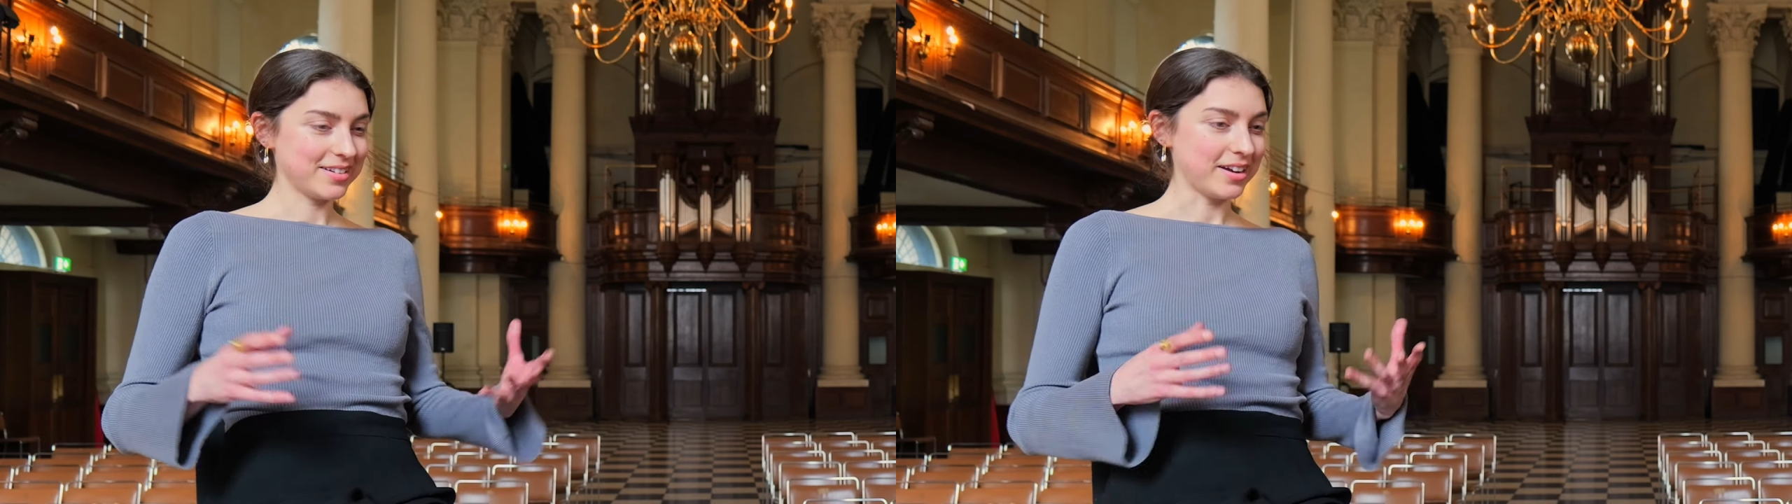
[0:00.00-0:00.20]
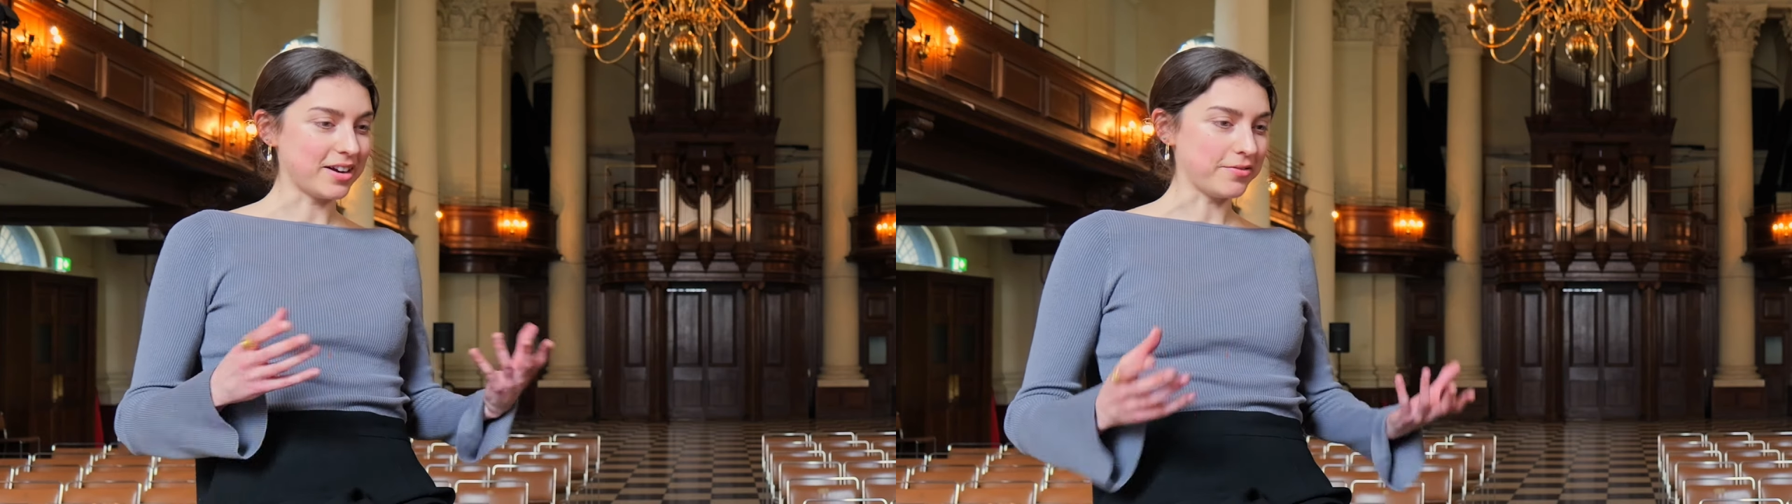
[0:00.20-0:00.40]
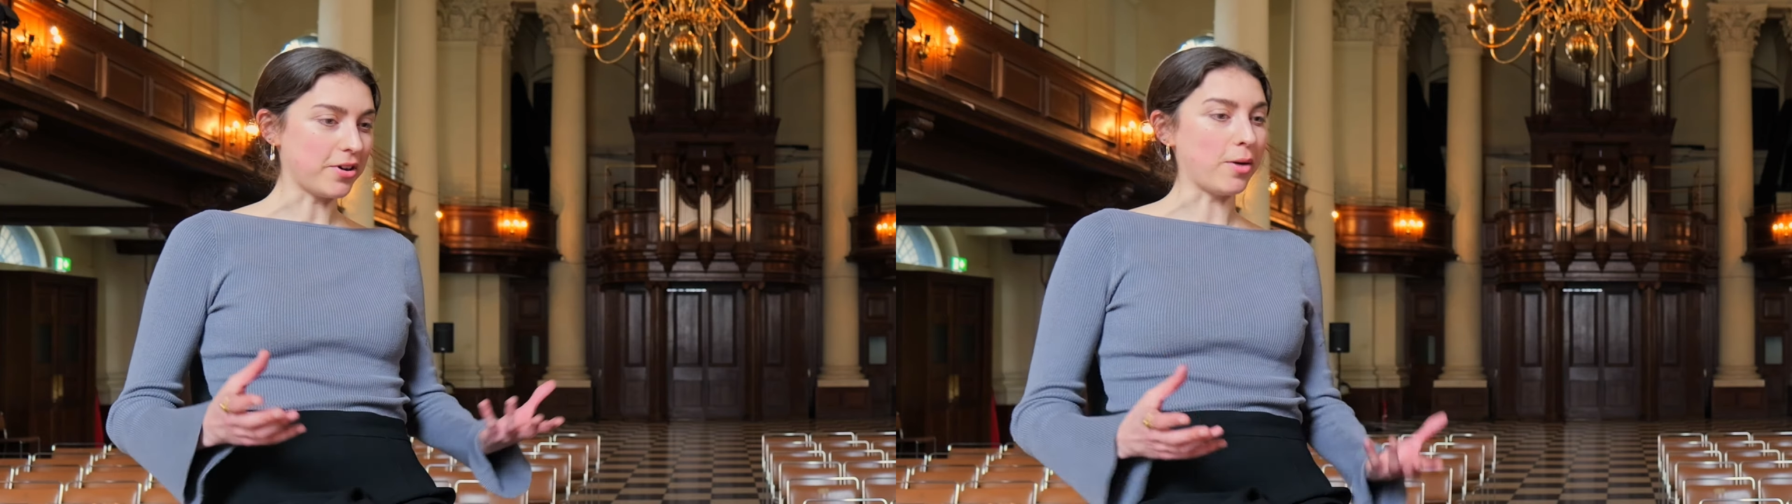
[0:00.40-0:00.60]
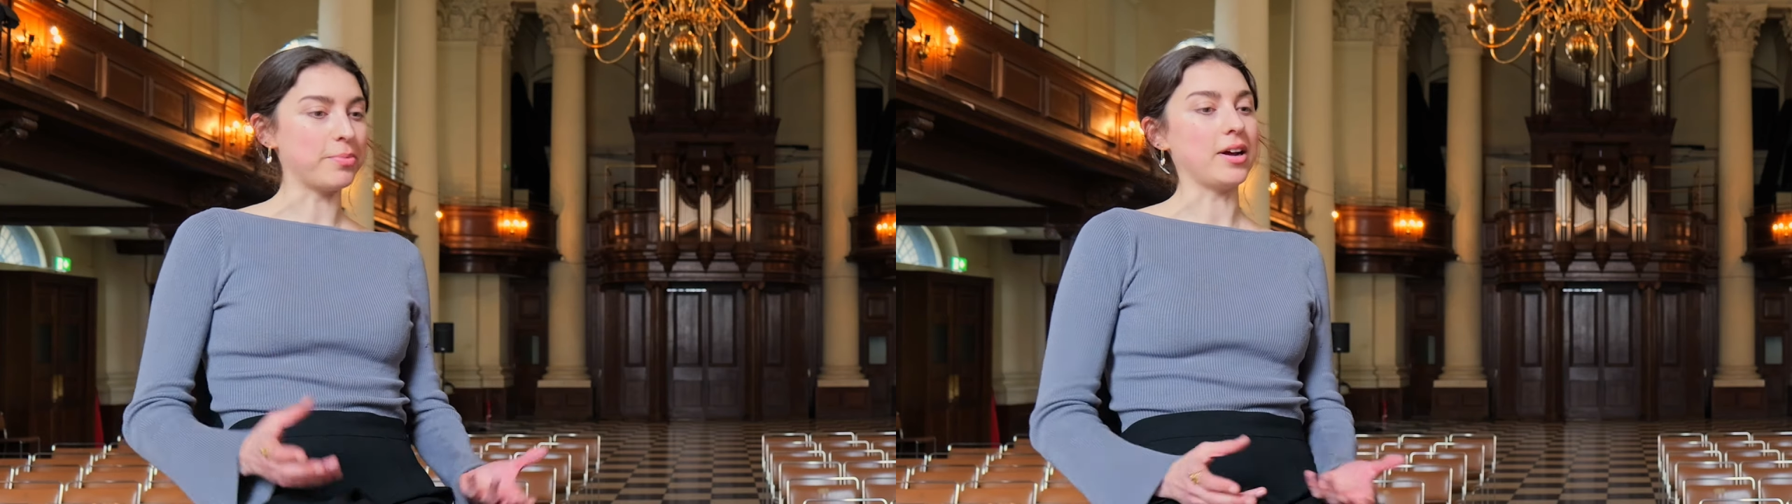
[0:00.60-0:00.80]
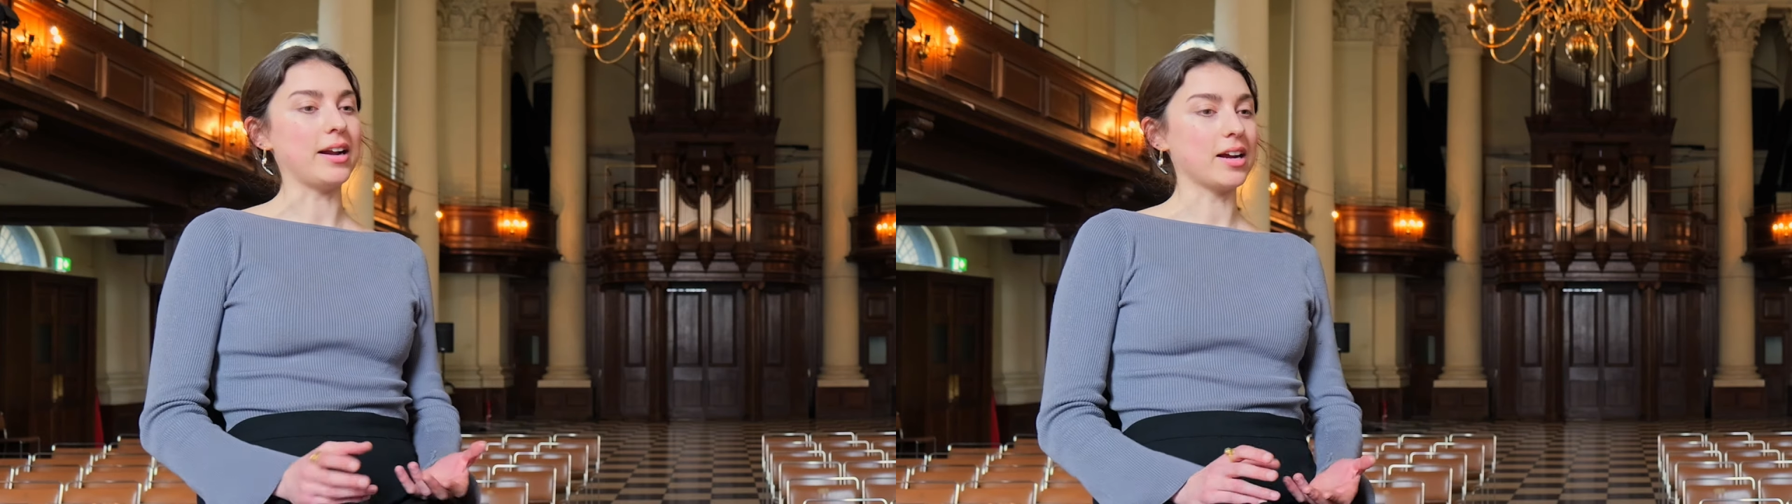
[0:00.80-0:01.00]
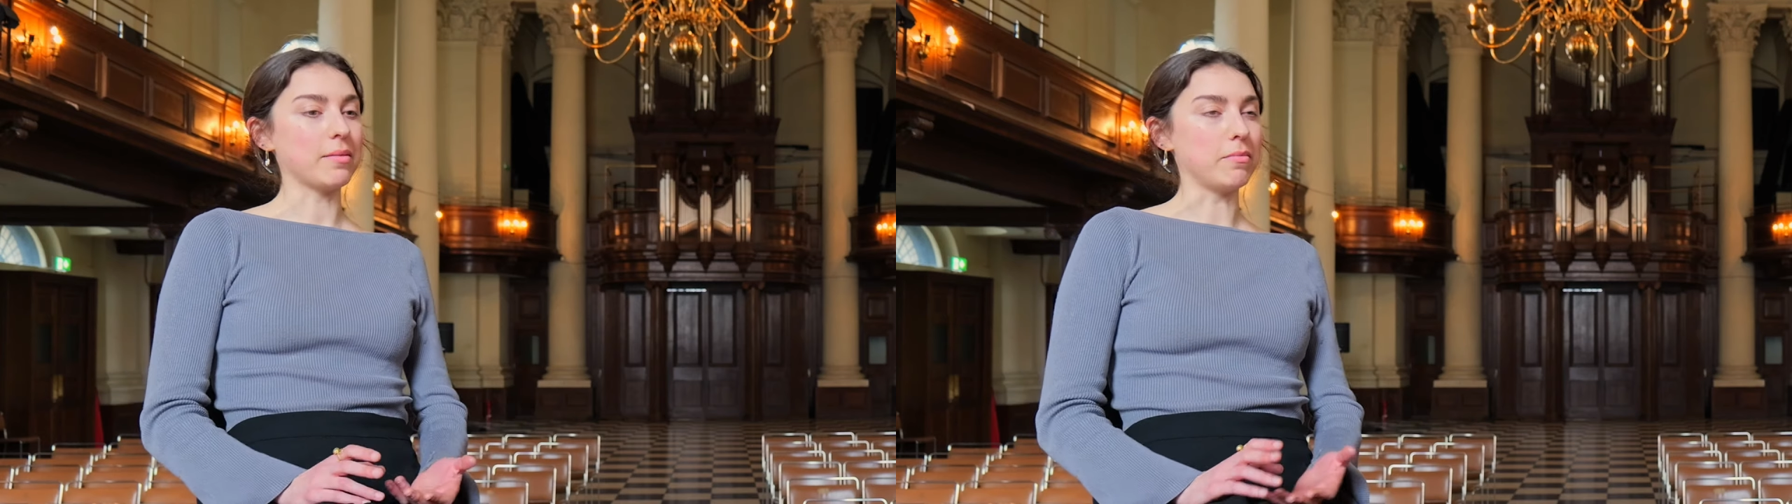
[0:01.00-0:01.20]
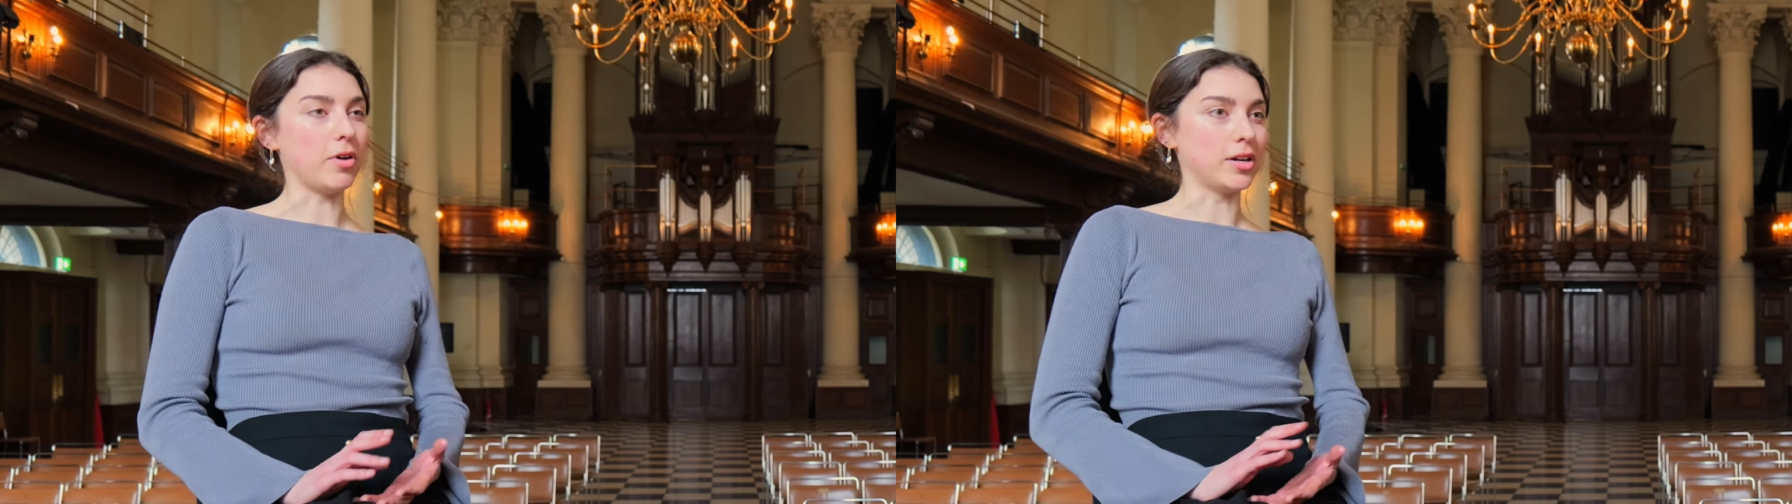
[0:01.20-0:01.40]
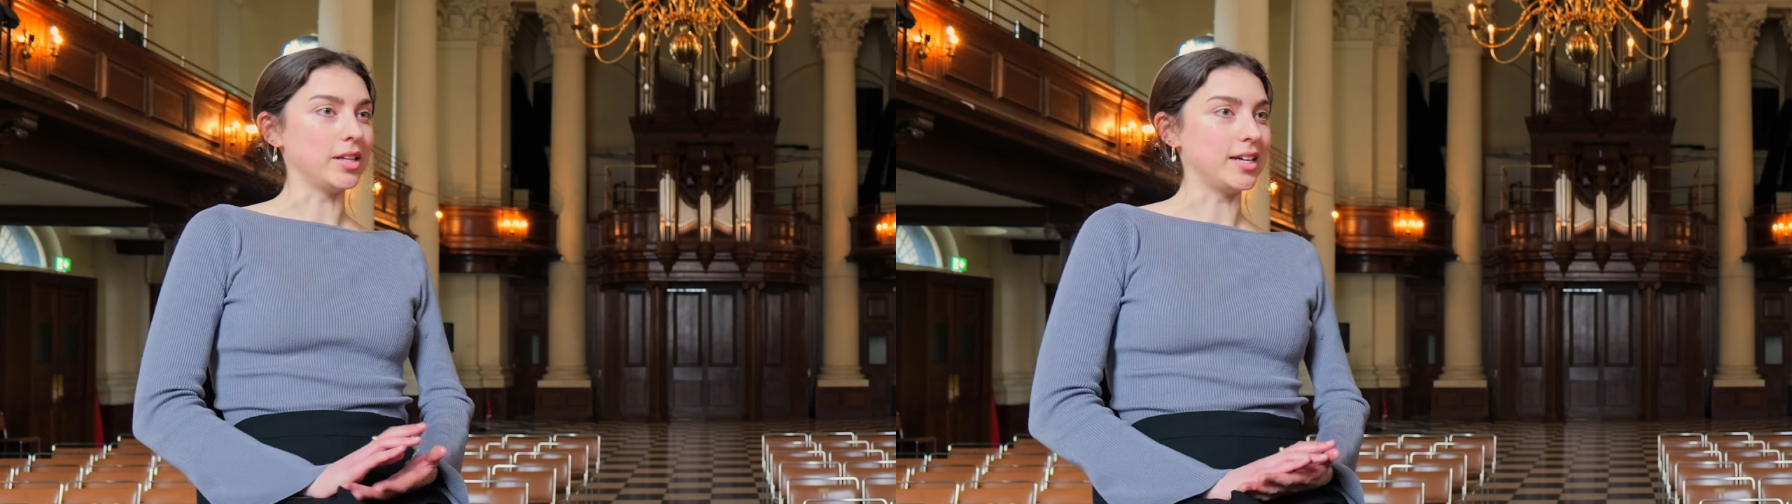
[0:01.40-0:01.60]
kind of operatic
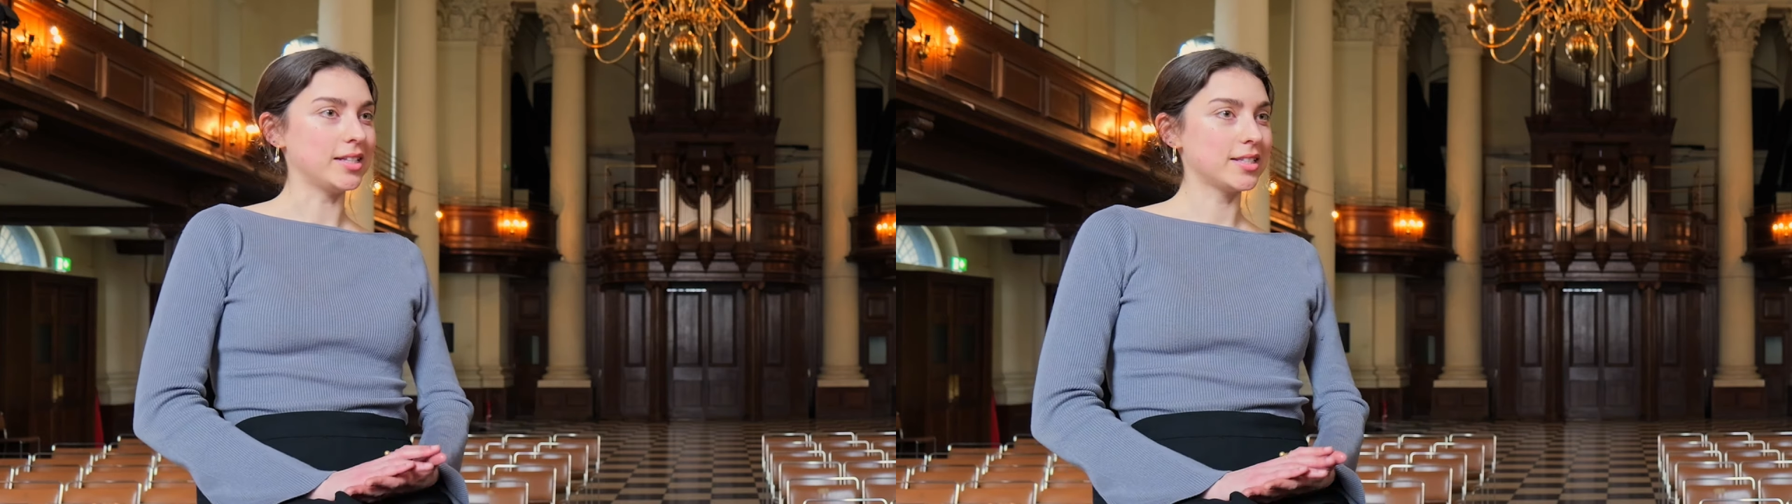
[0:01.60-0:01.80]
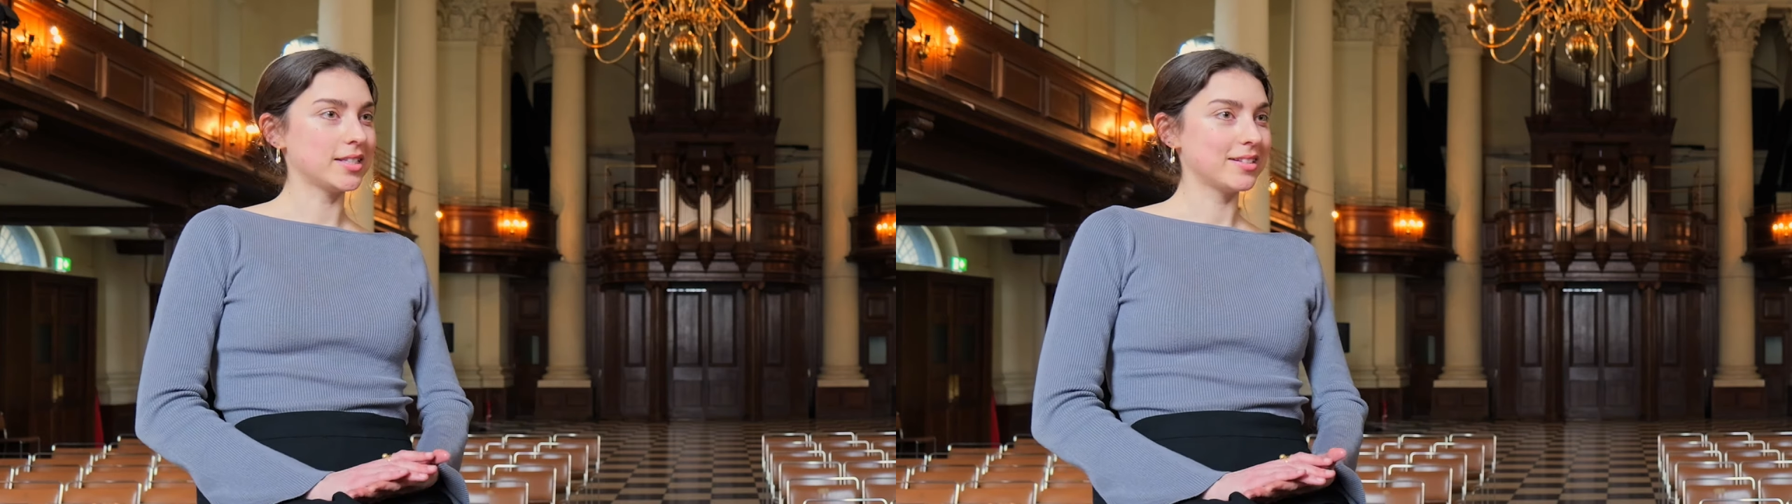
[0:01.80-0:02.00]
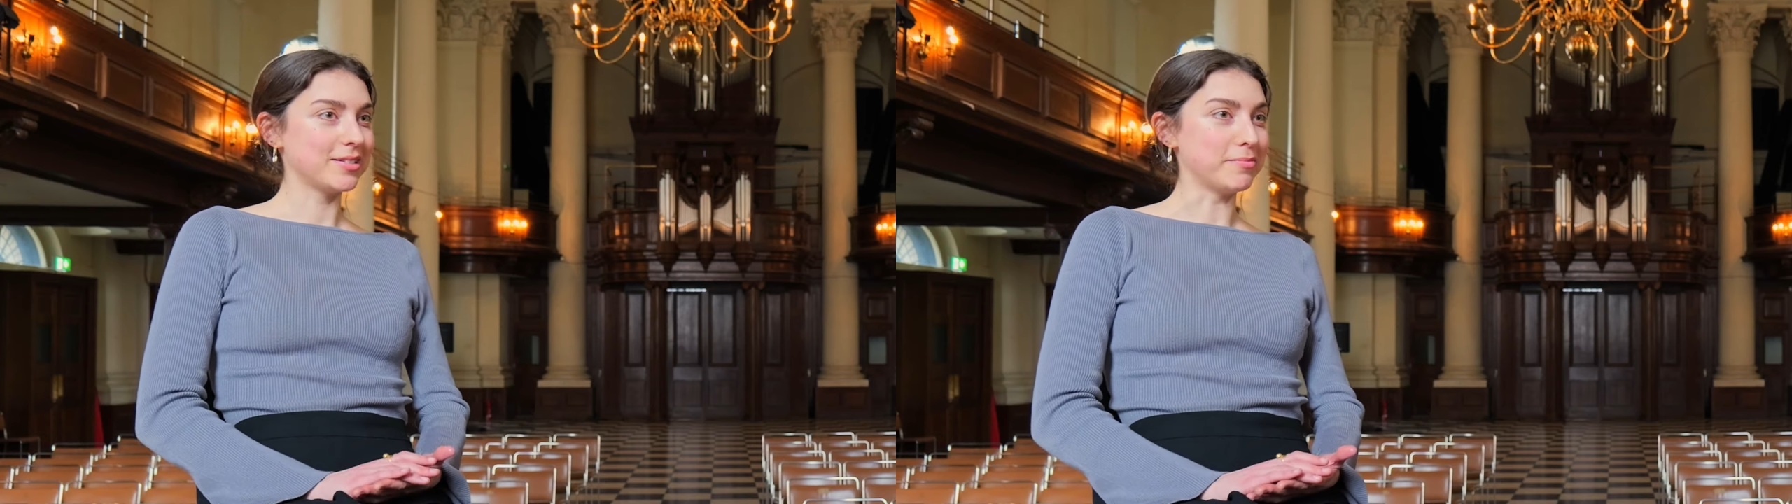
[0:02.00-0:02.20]
monoliths,